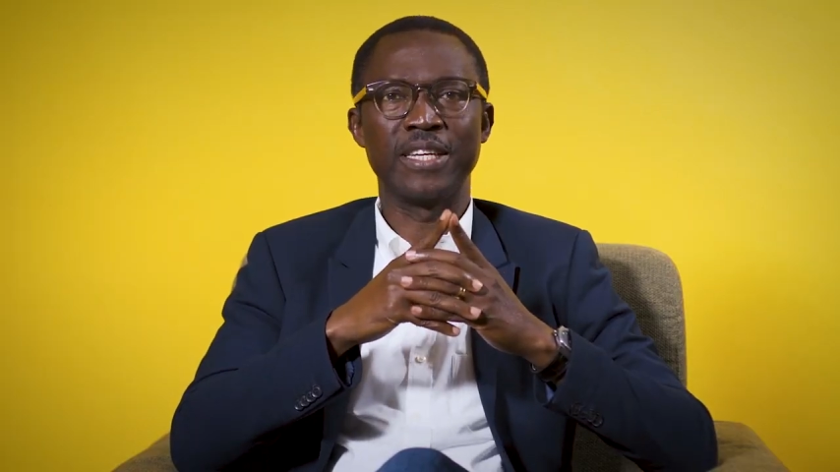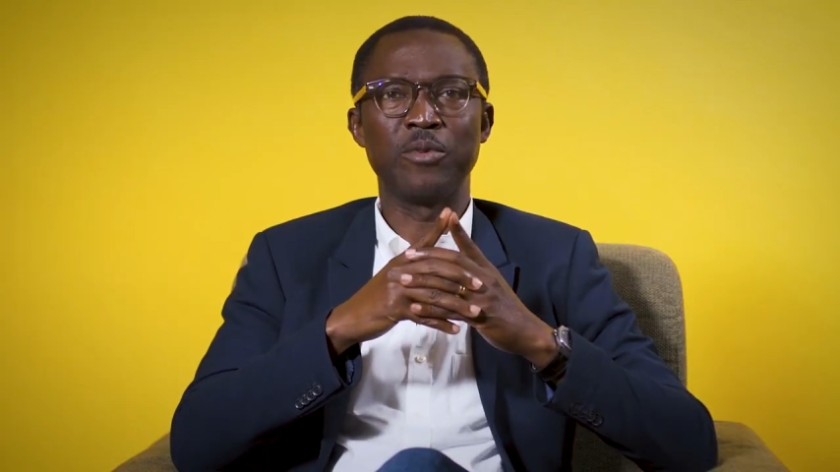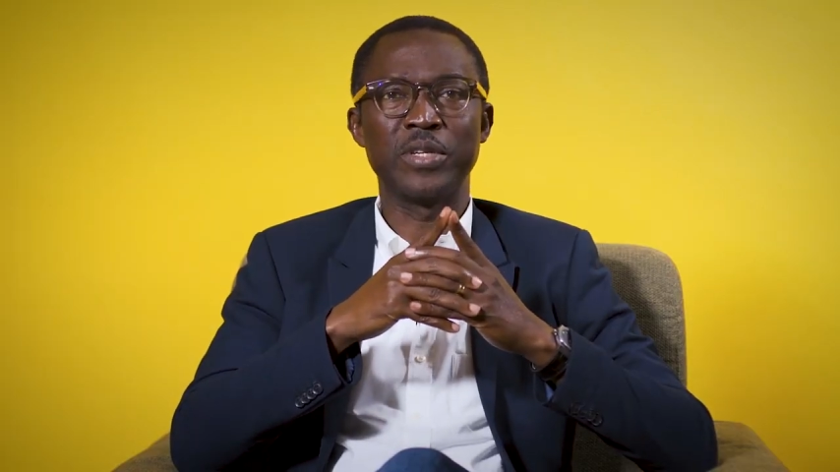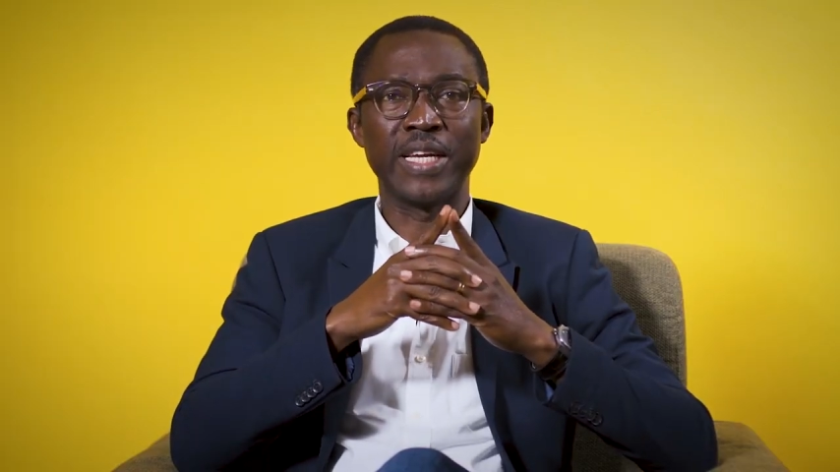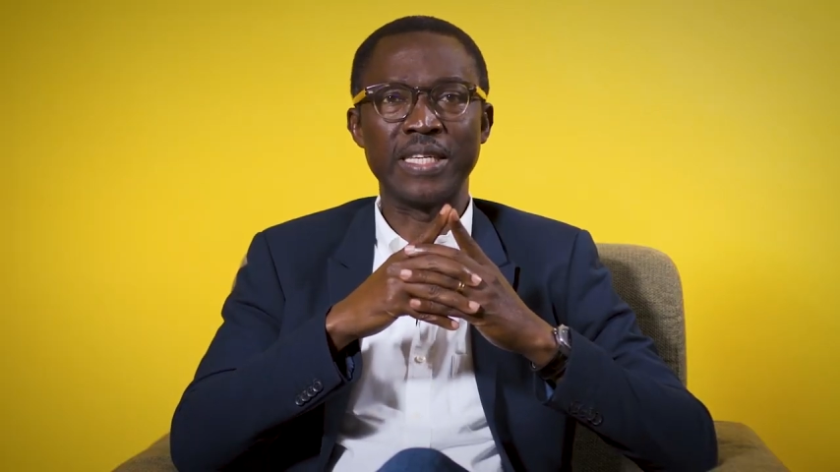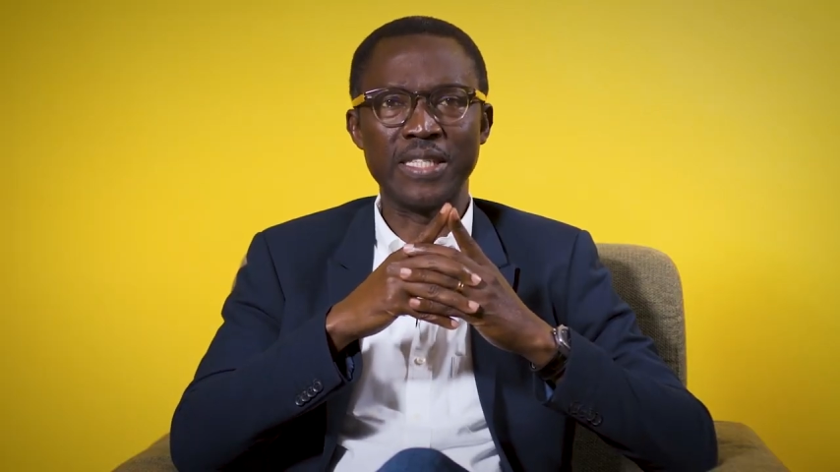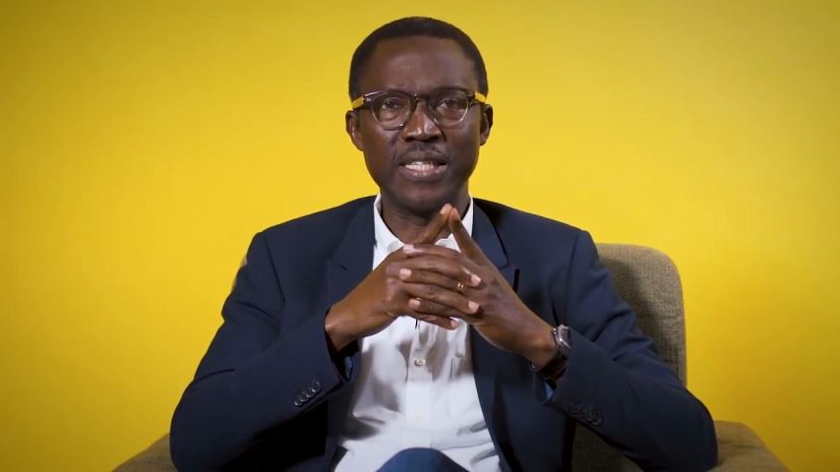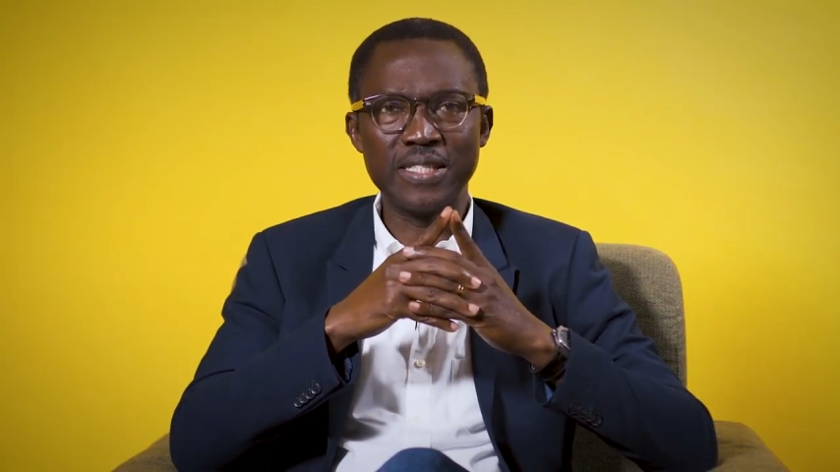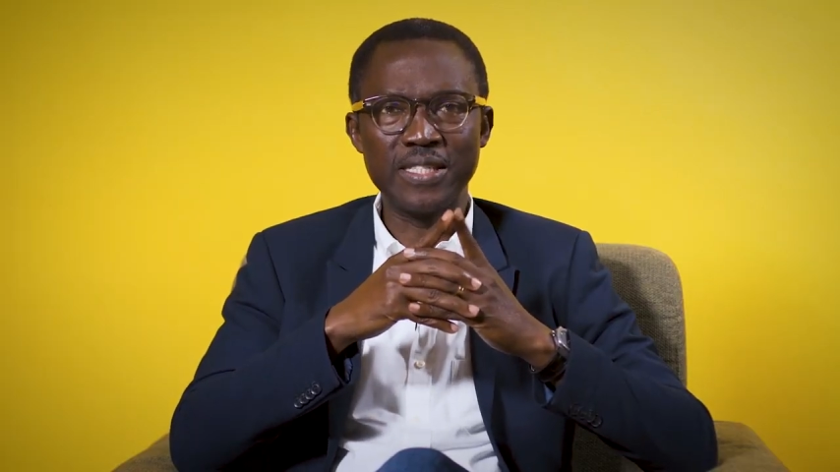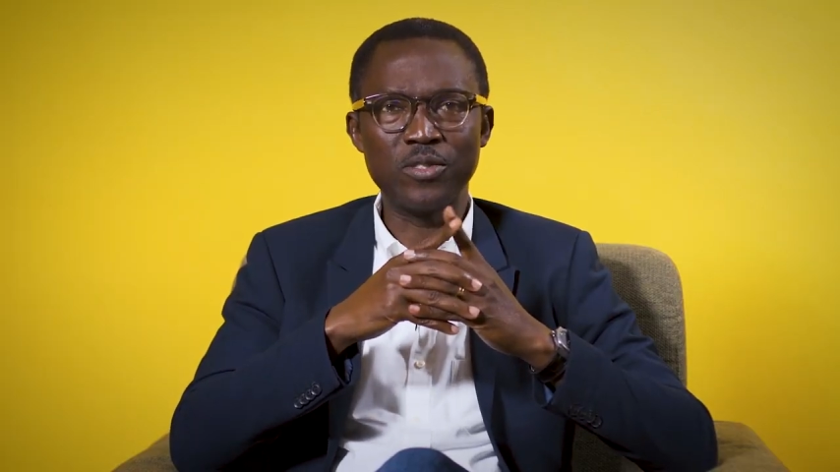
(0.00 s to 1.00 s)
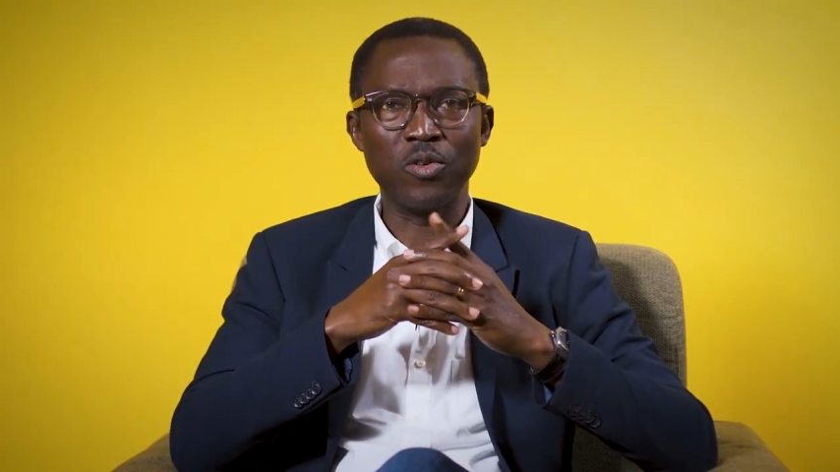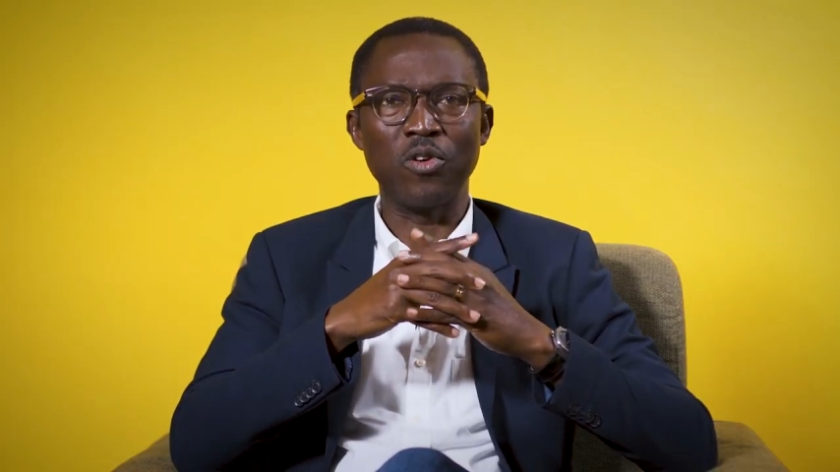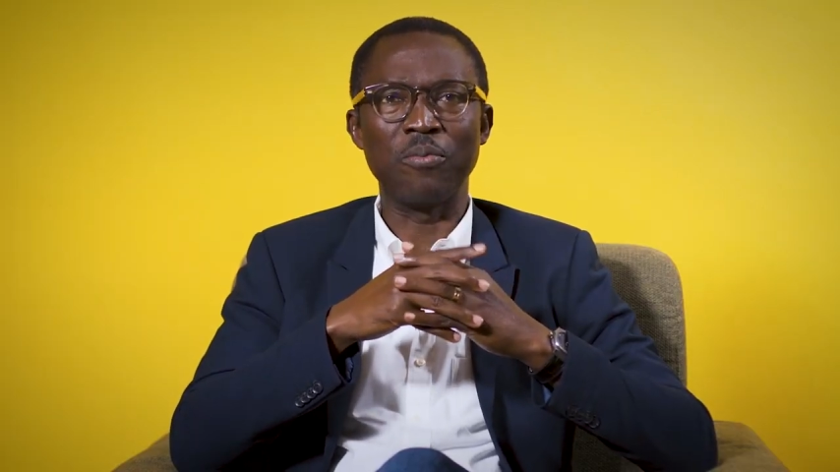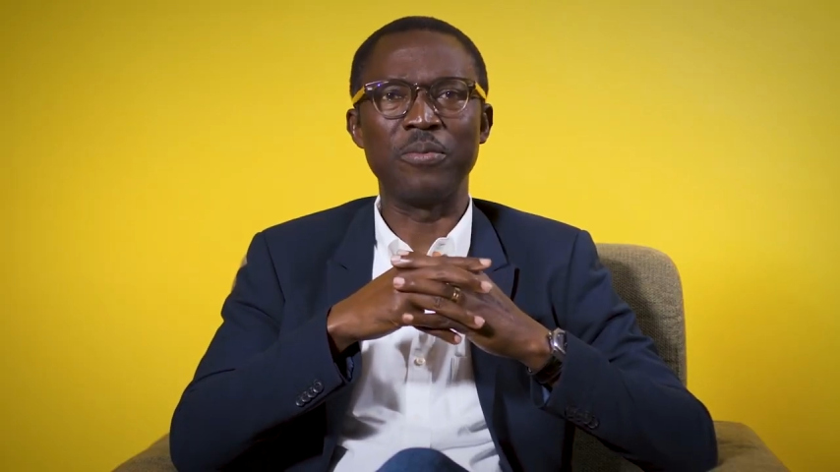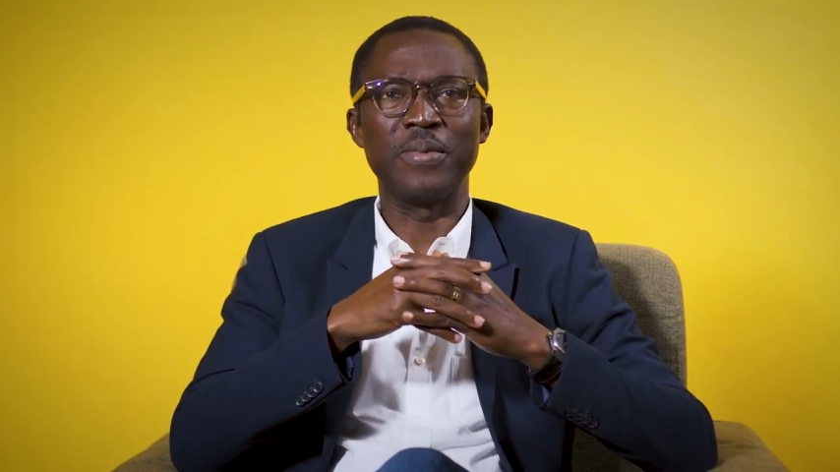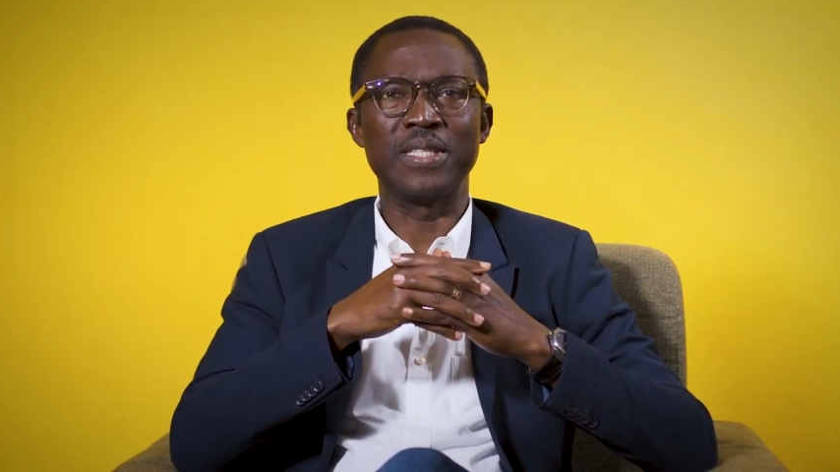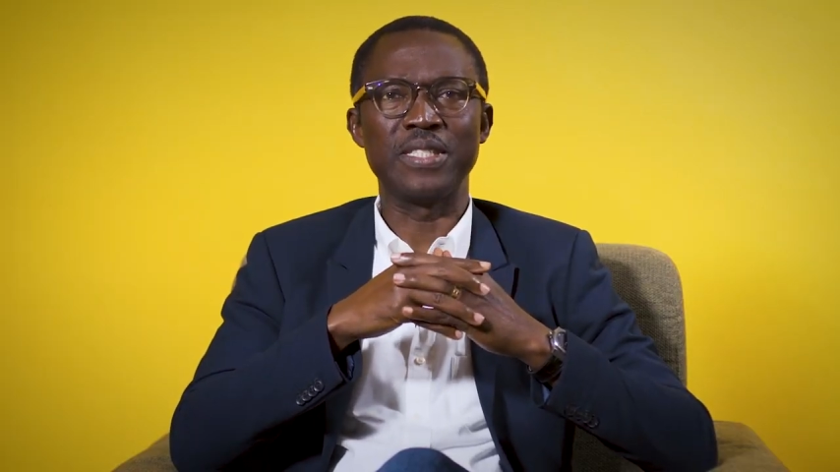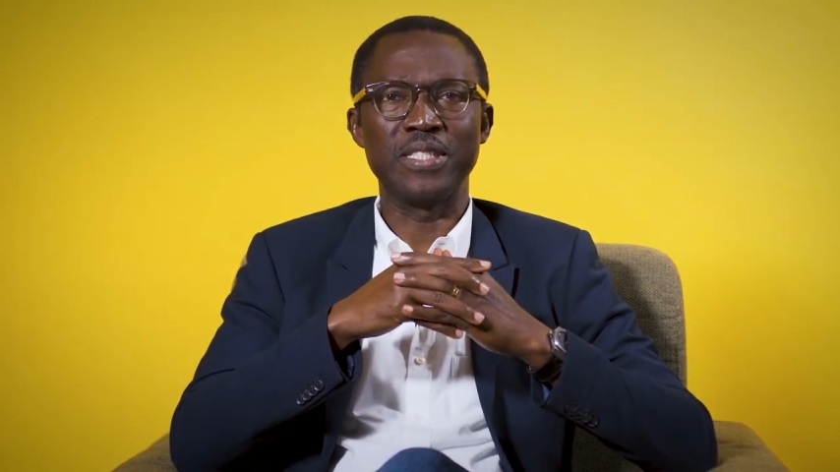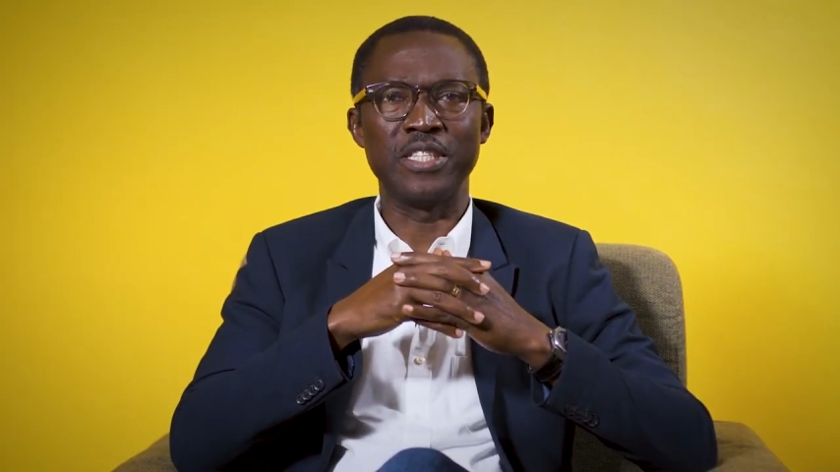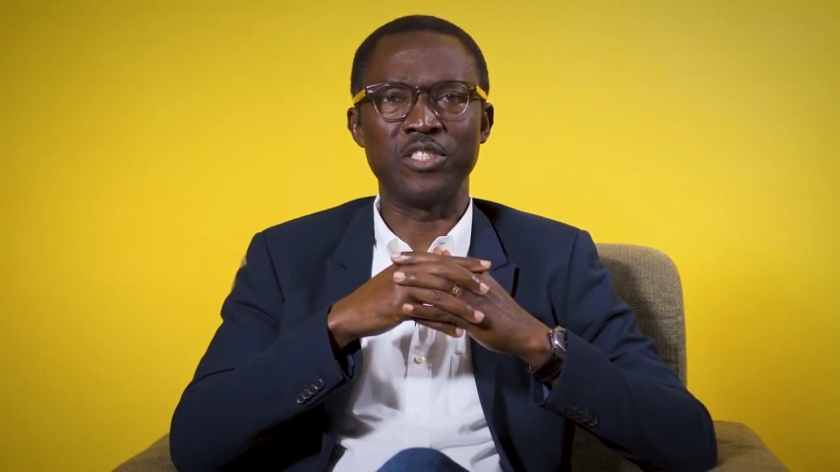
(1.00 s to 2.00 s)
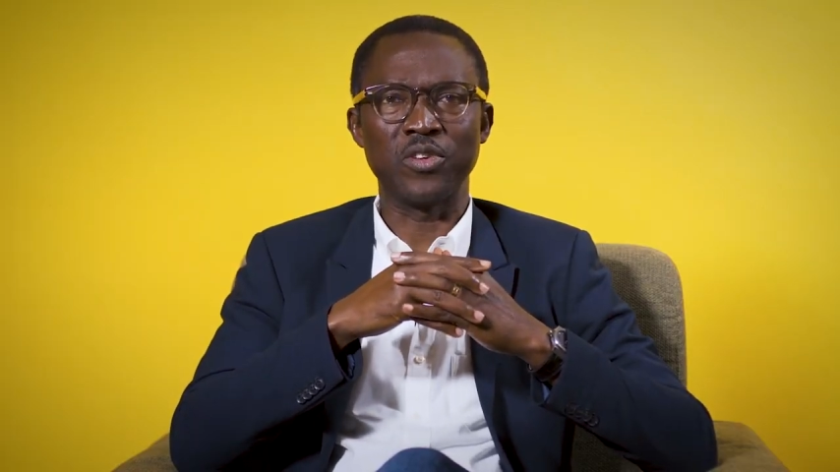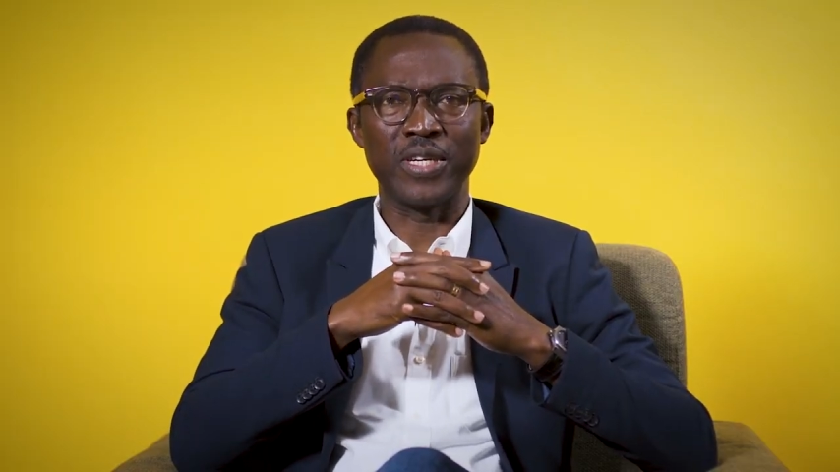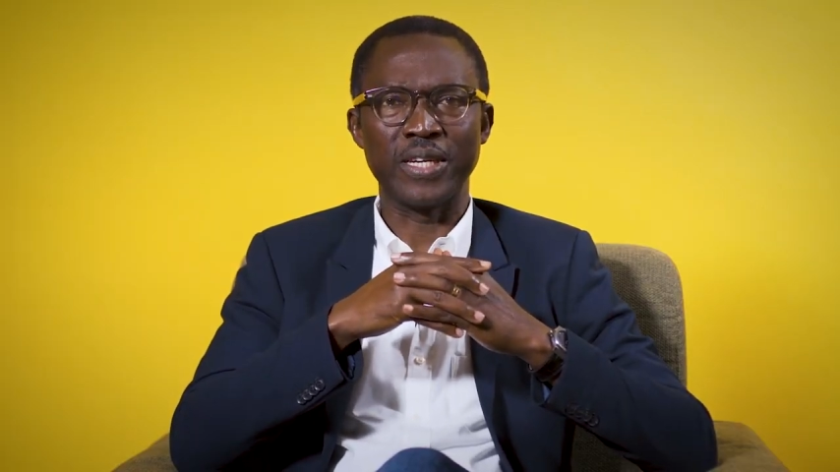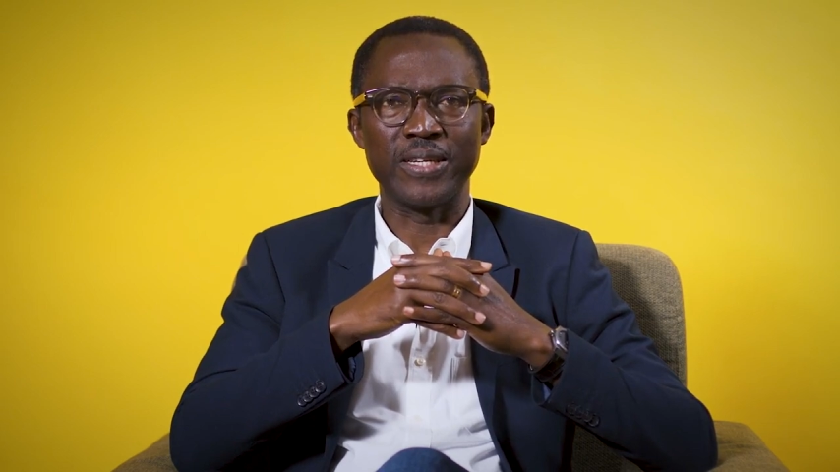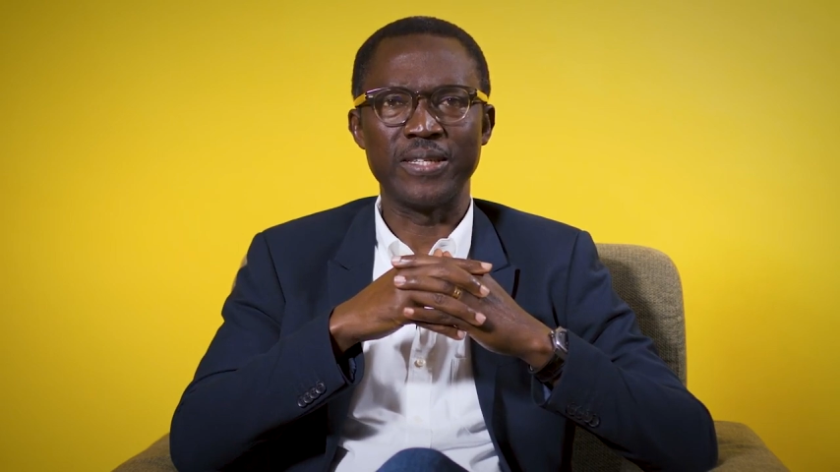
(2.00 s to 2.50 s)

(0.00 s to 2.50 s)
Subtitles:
They both exist to complement each other